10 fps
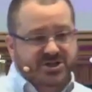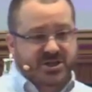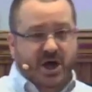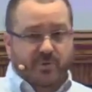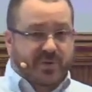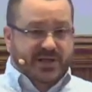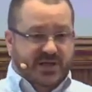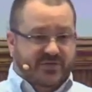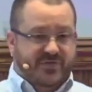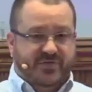our belief,
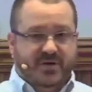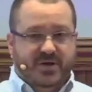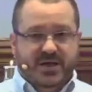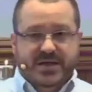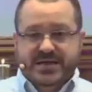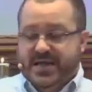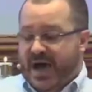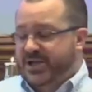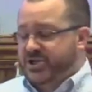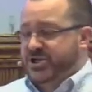
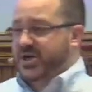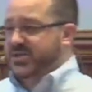not just